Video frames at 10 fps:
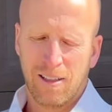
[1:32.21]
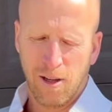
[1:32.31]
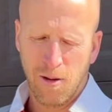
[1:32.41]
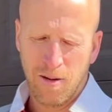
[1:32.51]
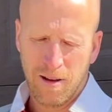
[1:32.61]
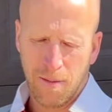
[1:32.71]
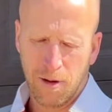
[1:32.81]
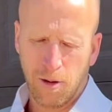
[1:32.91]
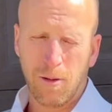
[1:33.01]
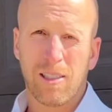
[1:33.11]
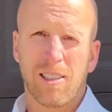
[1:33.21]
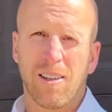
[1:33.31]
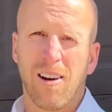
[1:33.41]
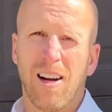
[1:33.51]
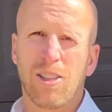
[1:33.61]
So I'm going to do the rest of the
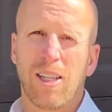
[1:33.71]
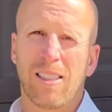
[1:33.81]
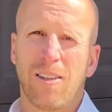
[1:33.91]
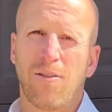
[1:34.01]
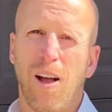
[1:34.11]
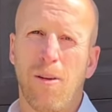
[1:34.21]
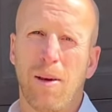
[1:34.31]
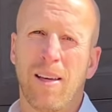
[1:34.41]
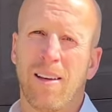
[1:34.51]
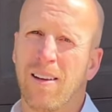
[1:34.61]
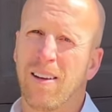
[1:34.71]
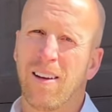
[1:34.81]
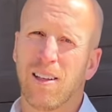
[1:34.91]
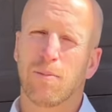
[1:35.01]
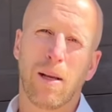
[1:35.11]
garage. You guys can follow me.
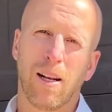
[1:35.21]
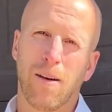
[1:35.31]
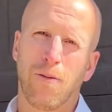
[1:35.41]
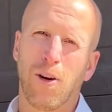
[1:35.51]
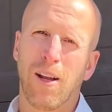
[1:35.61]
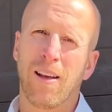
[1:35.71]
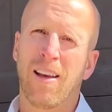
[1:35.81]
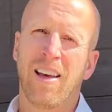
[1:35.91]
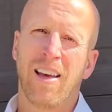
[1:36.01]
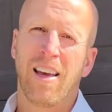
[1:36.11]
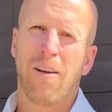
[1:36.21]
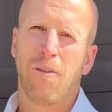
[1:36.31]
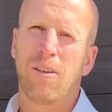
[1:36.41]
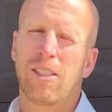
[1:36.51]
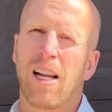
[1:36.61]
I'll speed it up for you and we'll
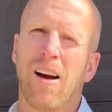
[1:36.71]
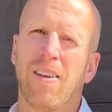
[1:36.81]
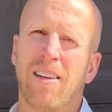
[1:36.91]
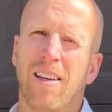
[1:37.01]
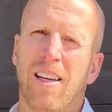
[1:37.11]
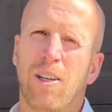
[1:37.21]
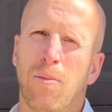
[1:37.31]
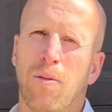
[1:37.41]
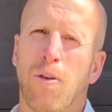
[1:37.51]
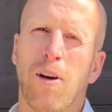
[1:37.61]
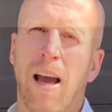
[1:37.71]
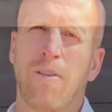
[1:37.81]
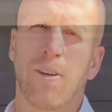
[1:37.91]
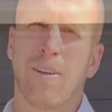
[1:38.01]
finish it out and do it before and after.